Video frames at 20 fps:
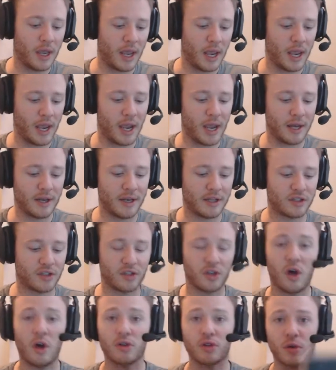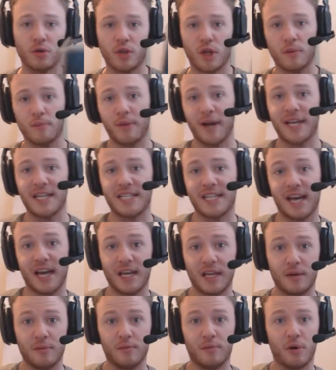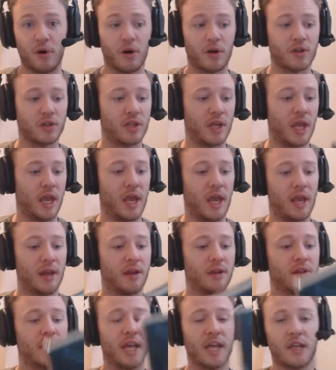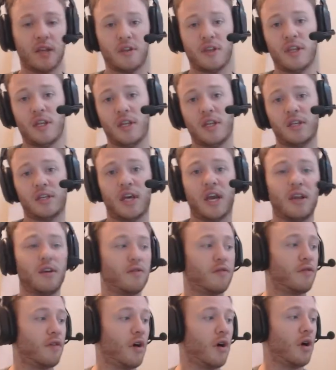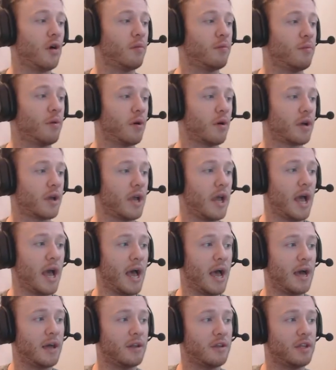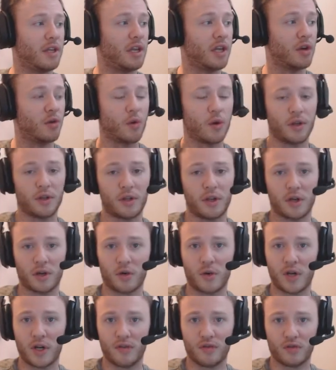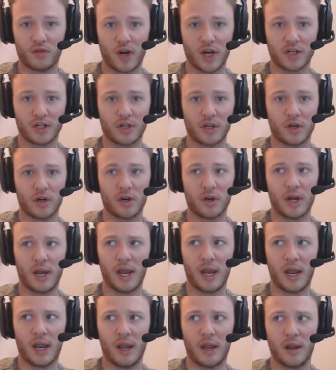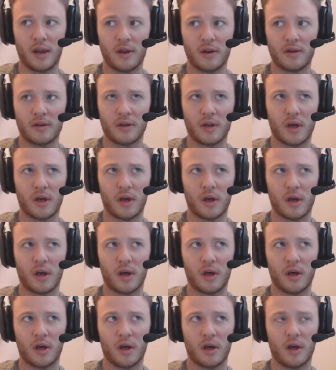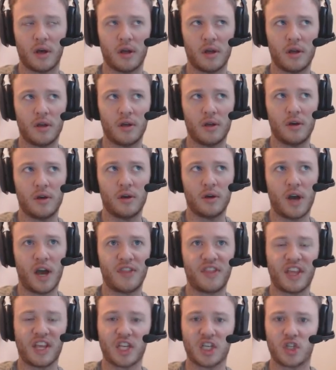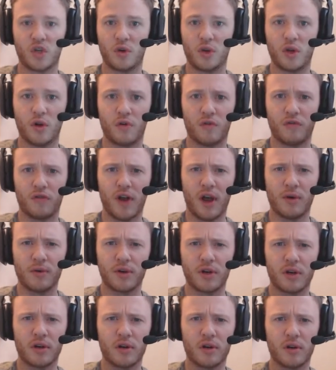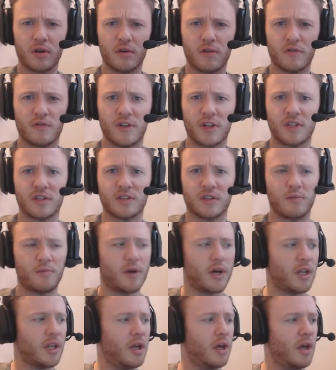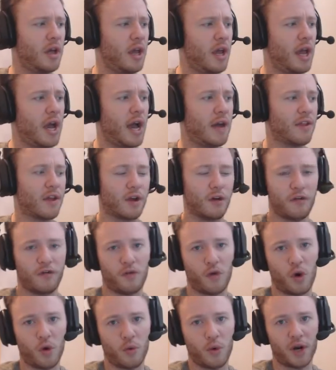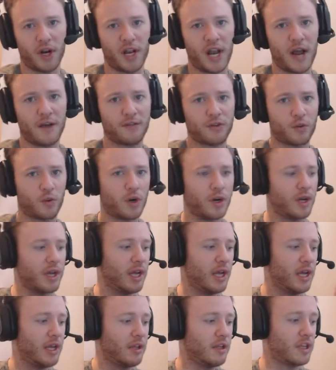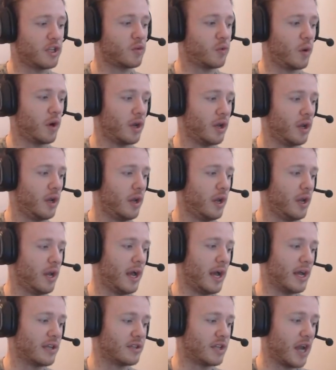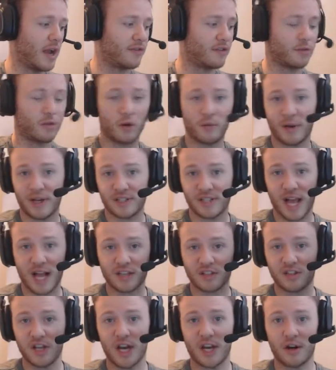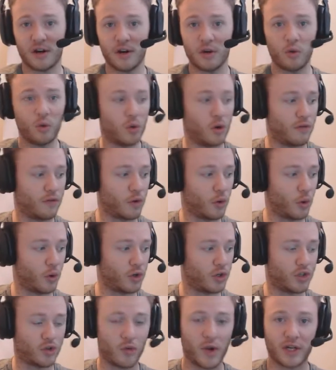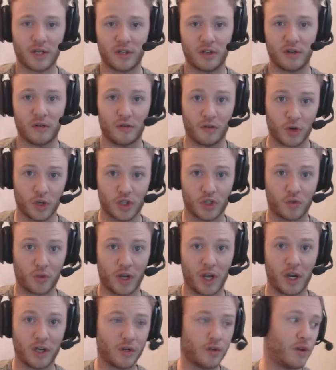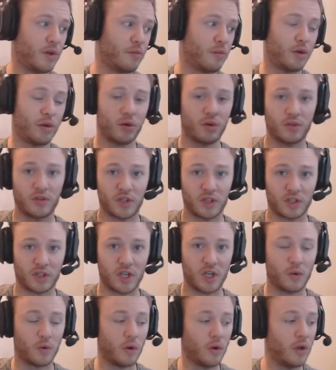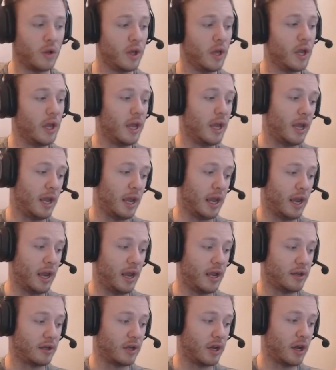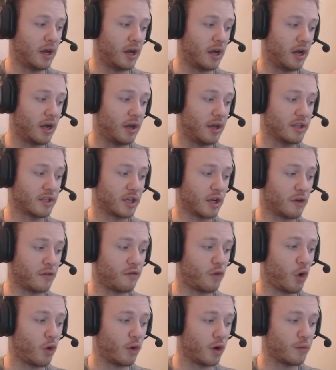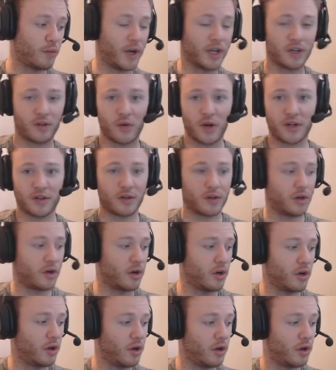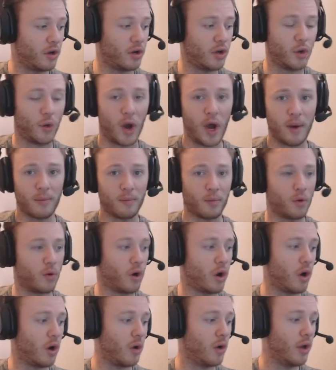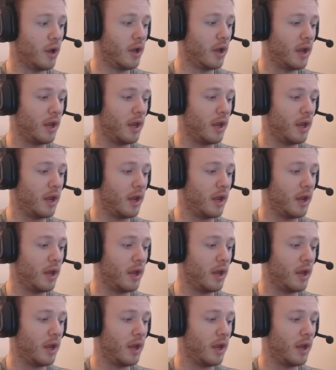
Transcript: And this is also done by Titan Books, and like the Titanfall book had the creative director and I think studio founder Vince Impella had like a foreword and afterward. This one has an afterword by Zack Snyder, who of course directed the first 300 and produced the sequel, and it's got a foreword by director Noam Moreau.